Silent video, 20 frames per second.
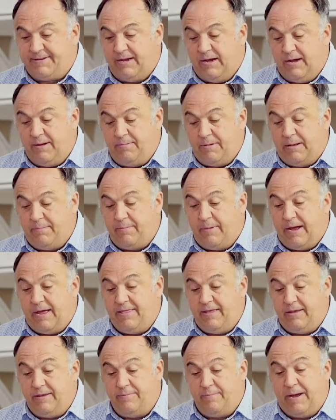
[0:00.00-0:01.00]
I
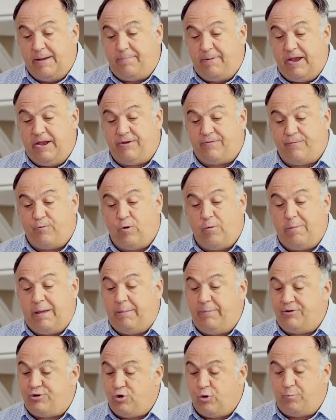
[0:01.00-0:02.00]
think it's my page 4.
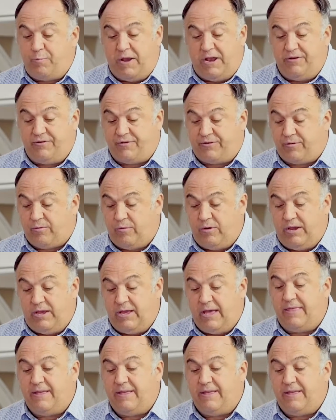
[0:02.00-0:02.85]
Maybe it's your page 3.